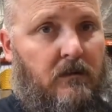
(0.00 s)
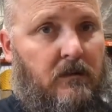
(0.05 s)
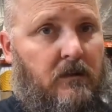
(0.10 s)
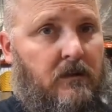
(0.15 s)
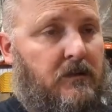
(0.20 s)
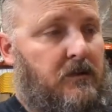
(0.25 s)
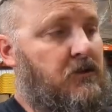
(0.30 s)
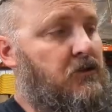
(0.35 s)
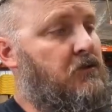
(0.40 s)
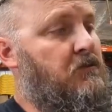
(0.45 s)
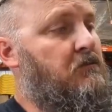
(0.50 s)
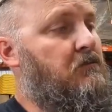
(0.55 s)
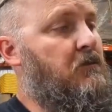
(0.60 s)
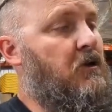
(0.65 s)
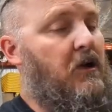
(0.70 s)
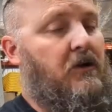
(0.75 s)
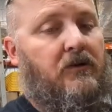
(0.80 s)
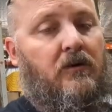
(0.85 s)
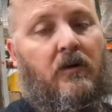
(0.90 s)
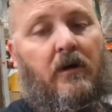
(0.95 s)
I just
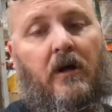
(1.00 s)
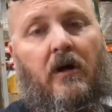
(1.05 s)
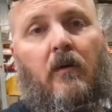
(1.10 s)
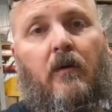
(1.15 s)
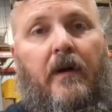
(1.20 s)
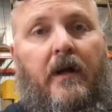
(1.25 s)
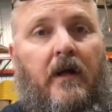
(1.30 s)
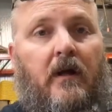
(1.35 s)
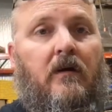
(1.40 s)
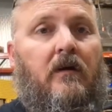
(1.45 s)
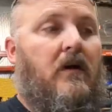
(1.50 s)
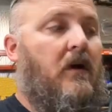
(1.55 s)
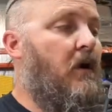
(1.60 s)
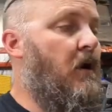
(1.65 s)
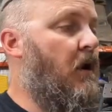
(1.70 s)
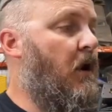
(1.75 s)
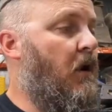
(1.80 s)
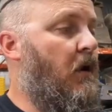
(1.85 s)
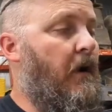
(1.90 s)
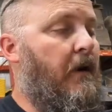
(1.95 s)
got dirty already.
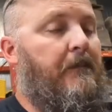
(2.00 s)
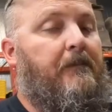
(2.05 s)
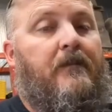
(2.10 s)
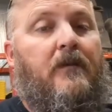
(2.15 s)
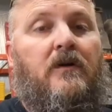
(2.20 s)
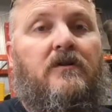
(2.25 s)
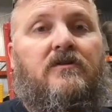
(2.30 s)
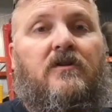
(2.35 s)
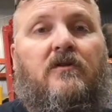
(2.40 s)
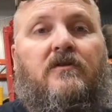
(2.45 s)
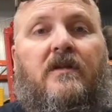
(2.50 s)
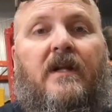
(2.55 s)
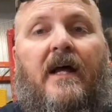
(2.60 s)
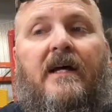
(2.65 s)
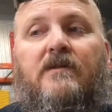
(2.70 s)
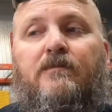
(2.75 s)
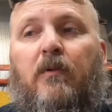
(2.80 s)
All right, so today's